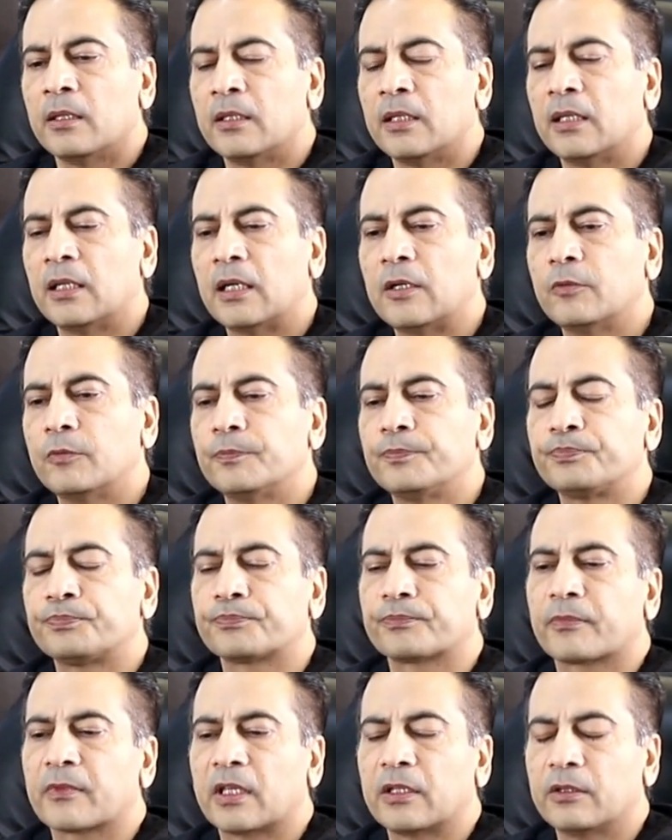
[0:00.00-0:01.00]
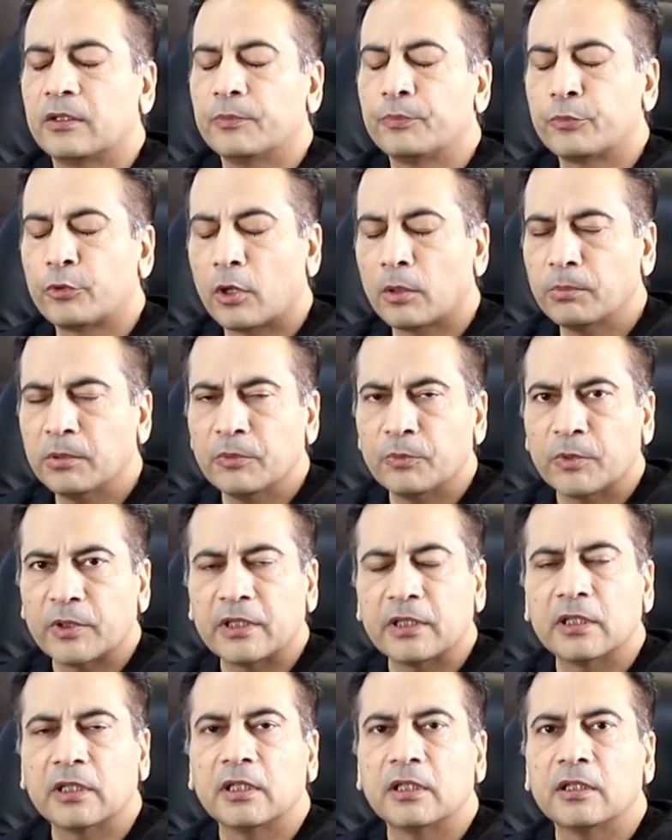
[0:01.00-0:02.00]
Now, the problem
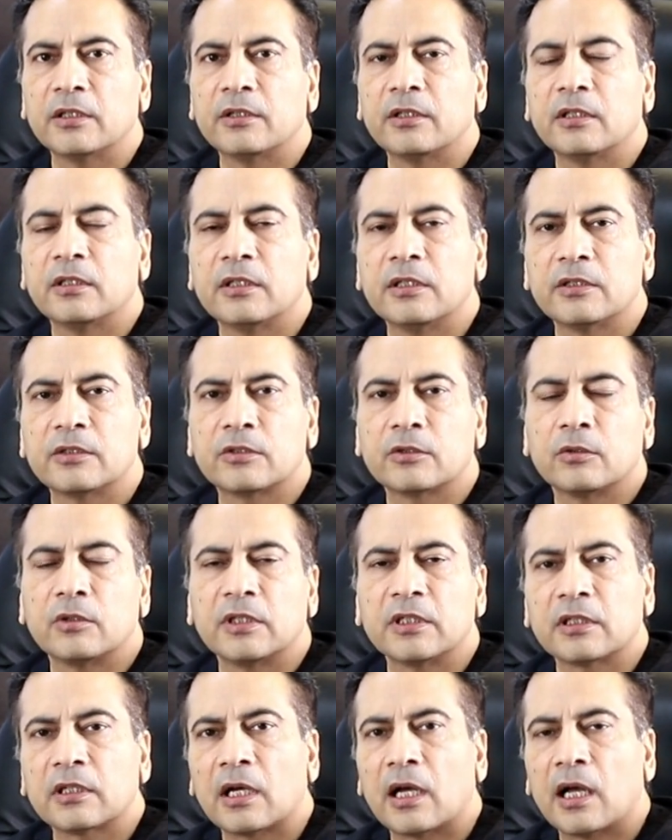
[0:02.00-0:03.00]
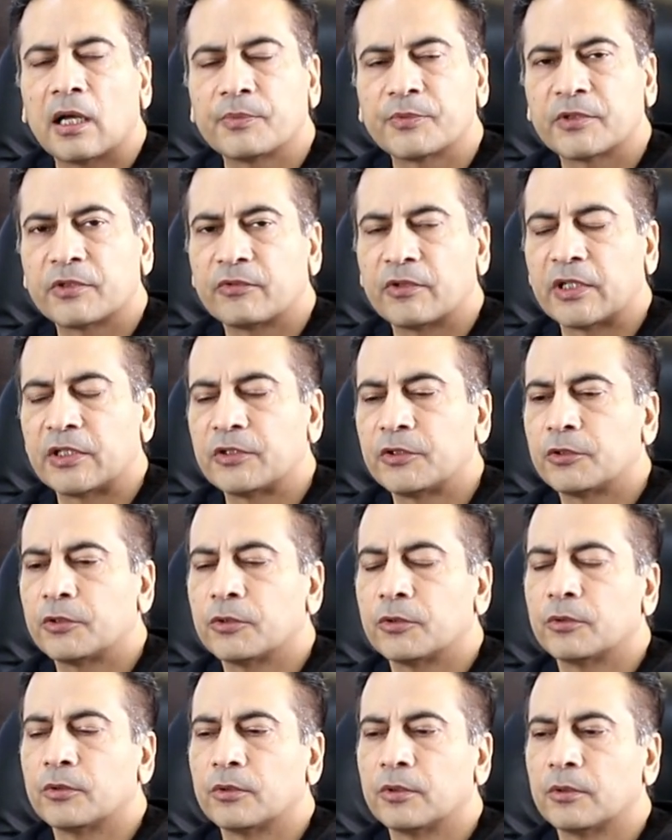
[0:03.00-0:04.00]
with the insulin carbs
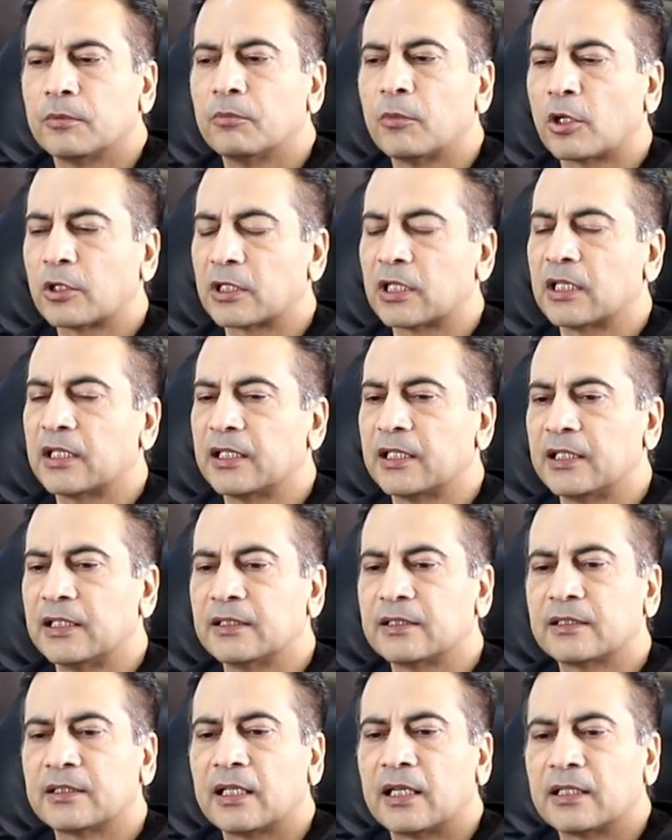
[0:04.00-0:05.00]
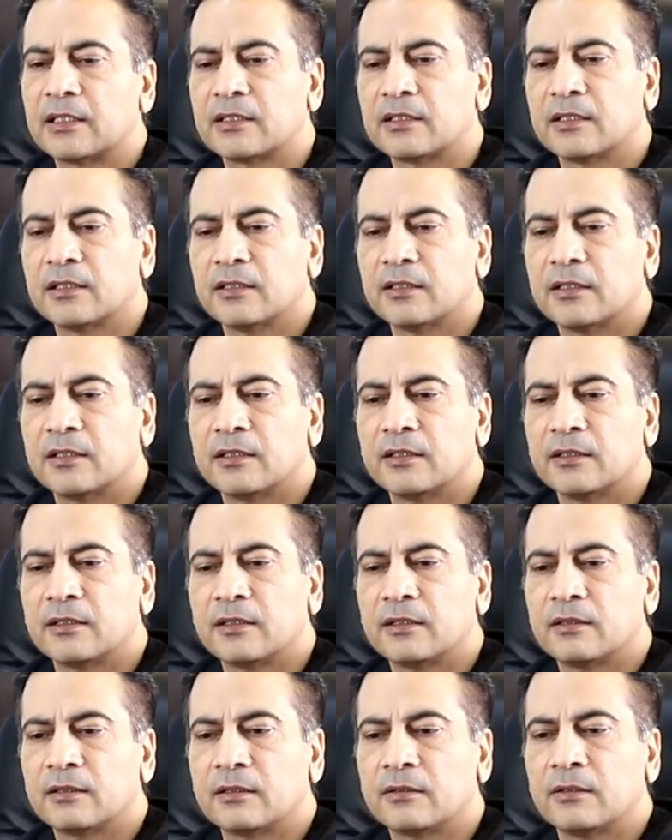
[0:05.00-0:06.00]
ratio model is that
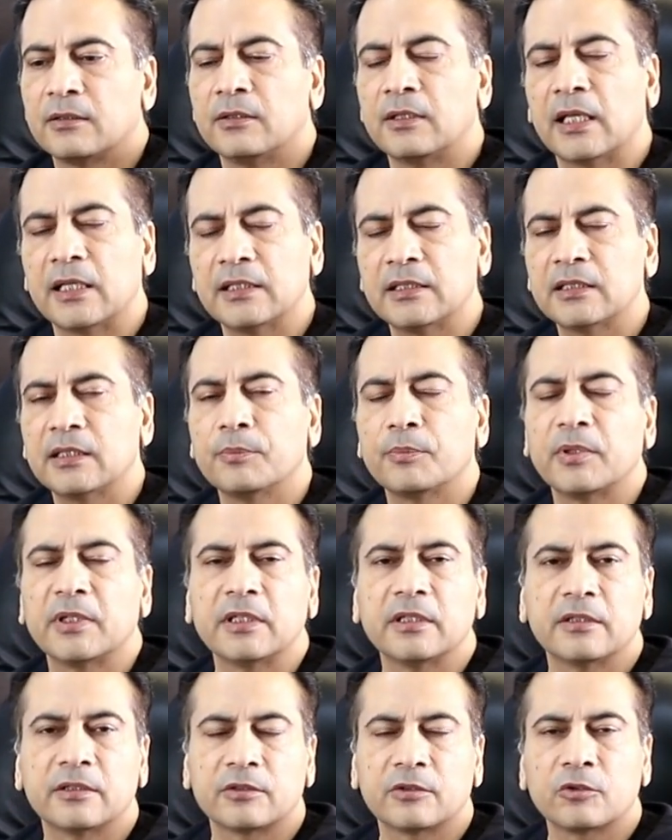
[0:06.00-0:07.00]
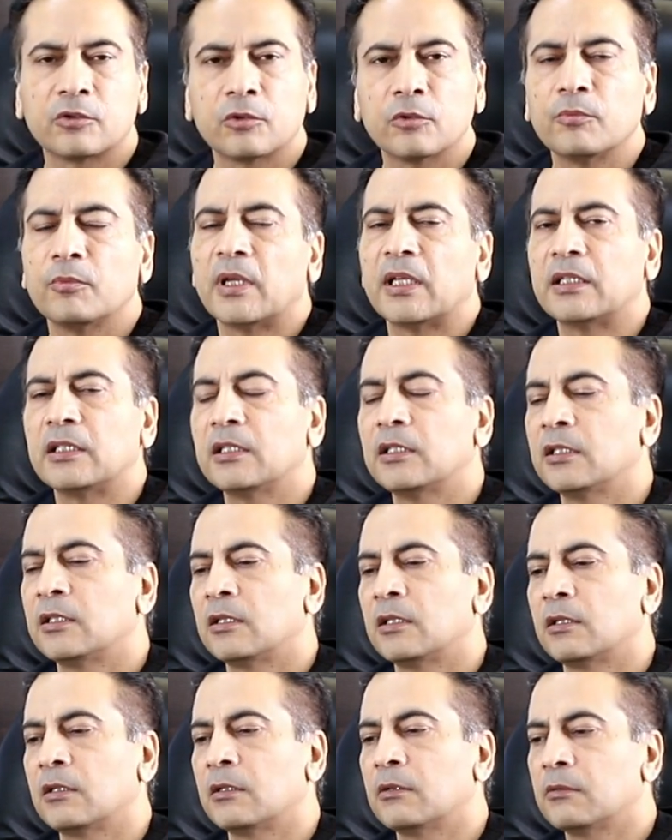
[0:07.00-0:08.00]
there's simply too many
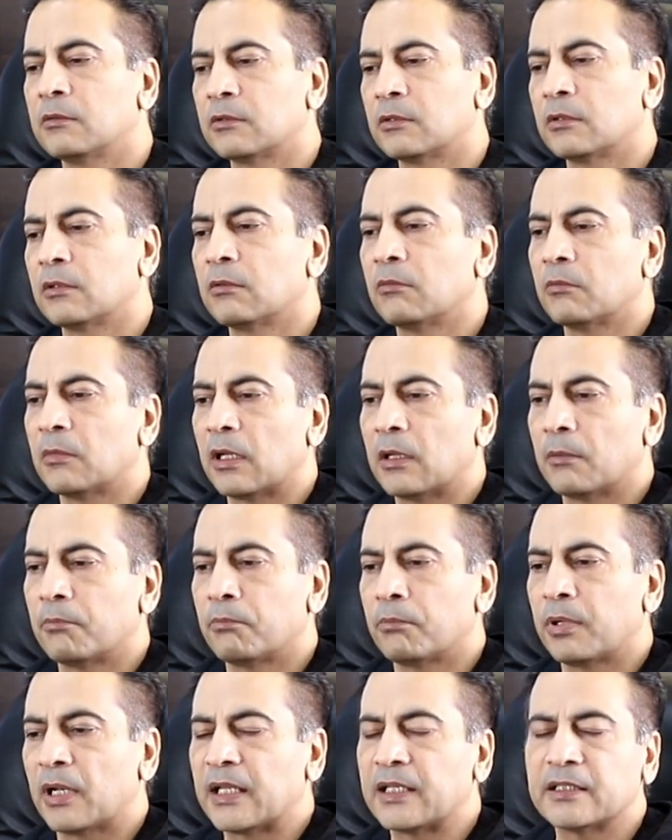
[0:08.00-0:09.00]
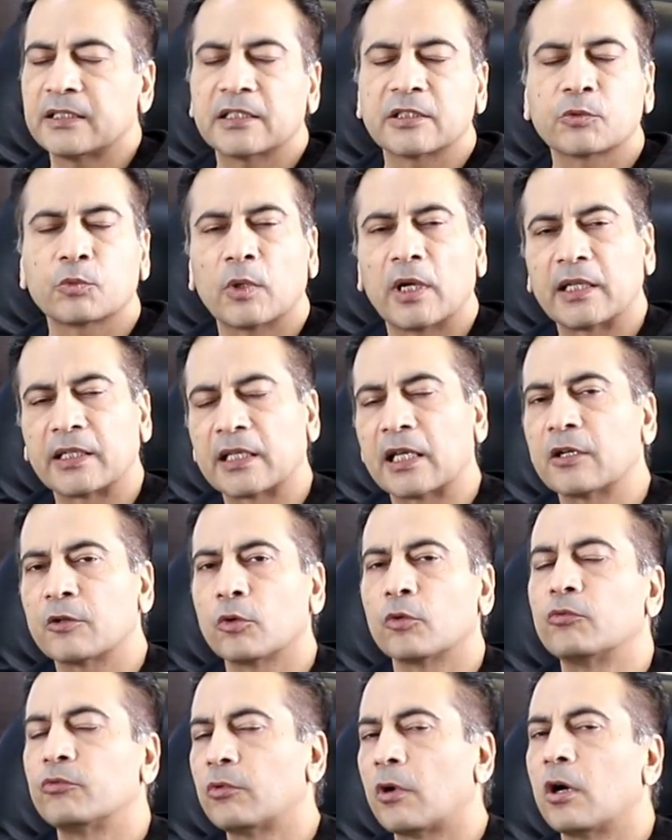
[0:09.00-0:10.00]
places where it can
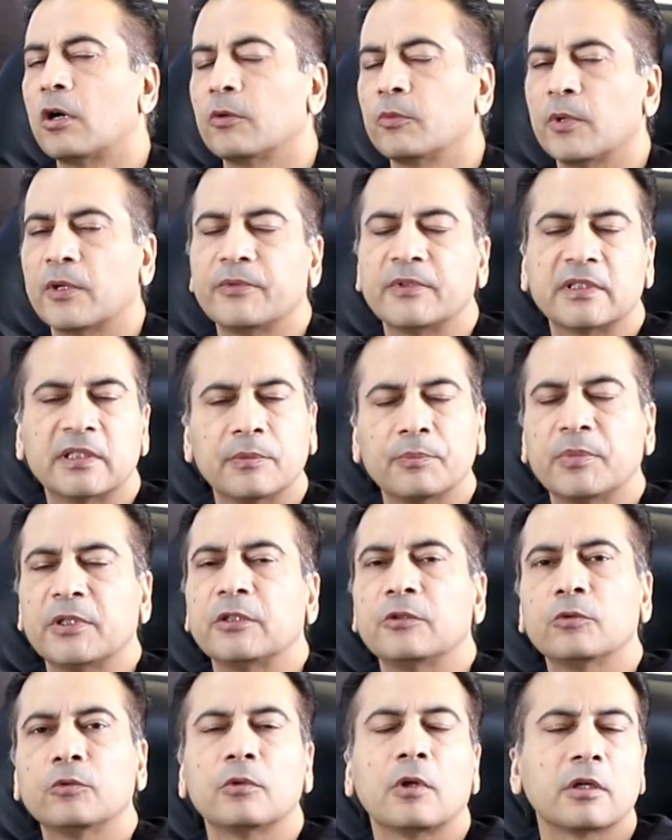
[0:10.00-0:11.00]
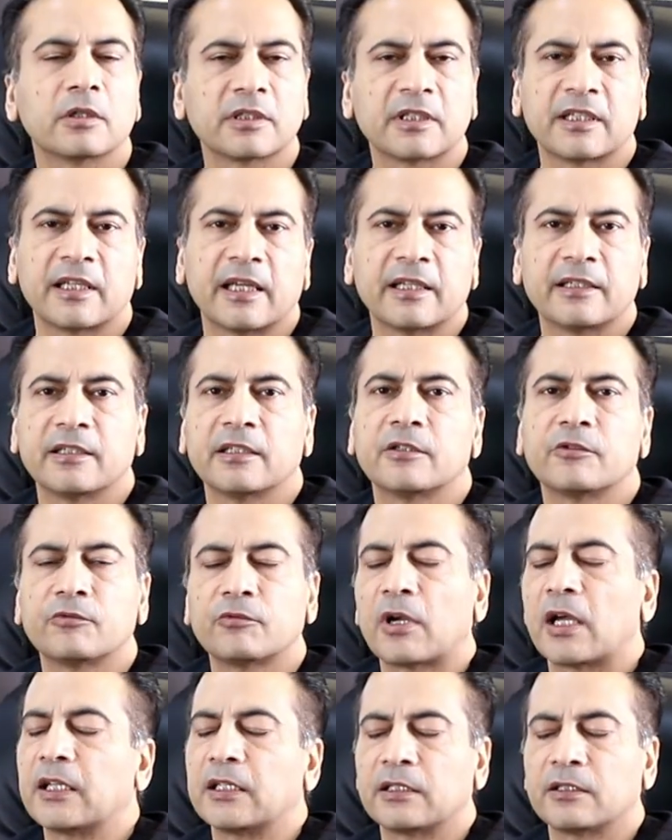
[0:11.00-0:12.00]
go wrong, where we simply do not get it
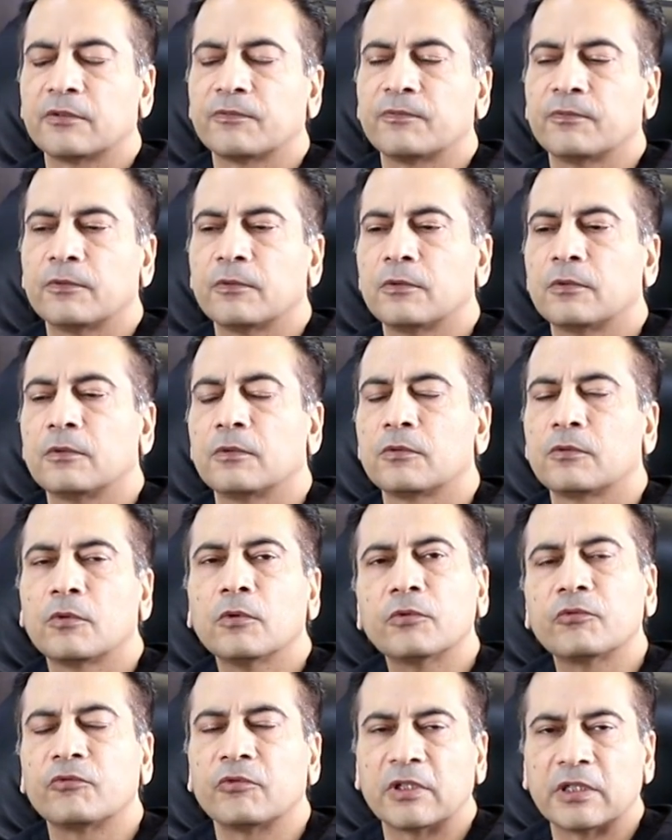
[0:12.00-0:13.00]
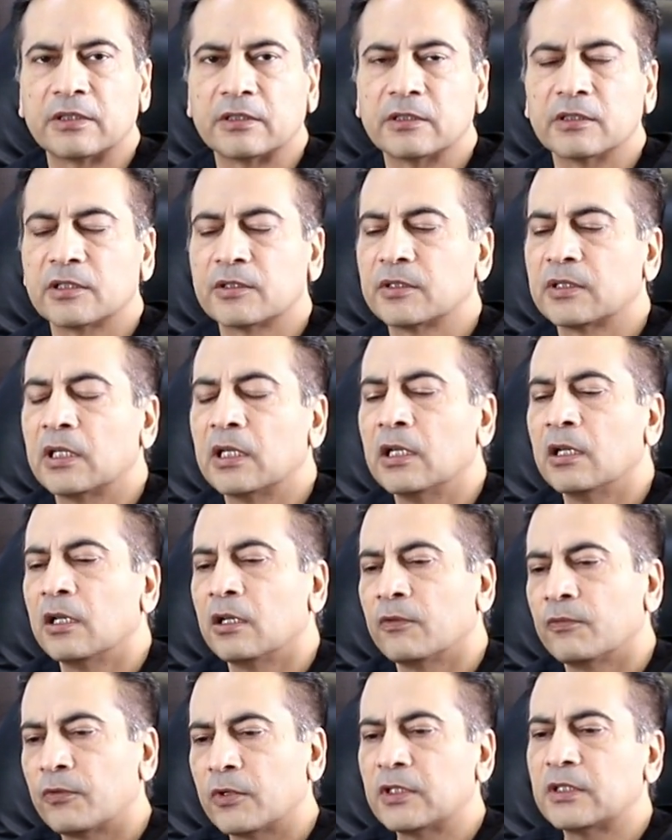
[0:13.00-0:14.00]
right for good reasons.
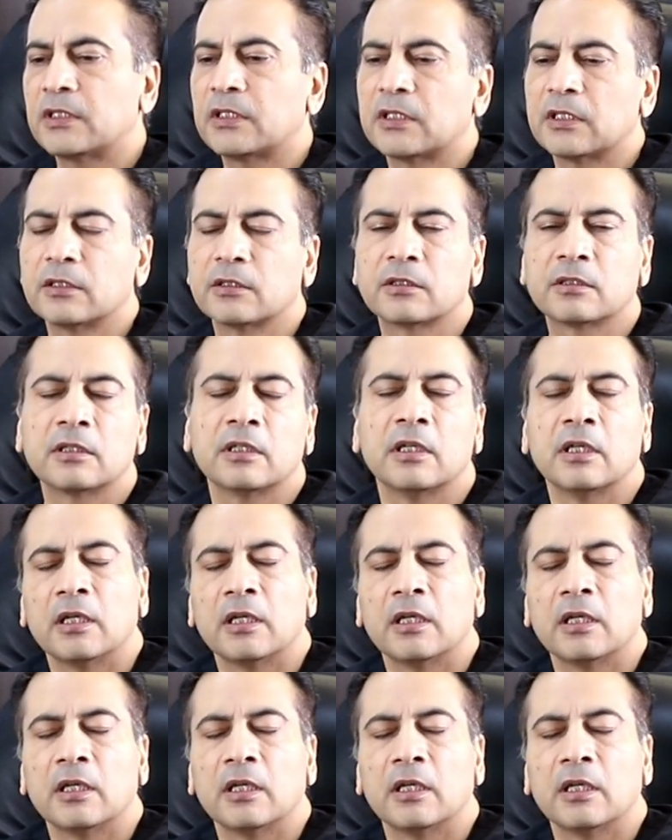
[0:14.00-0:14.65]
For instance,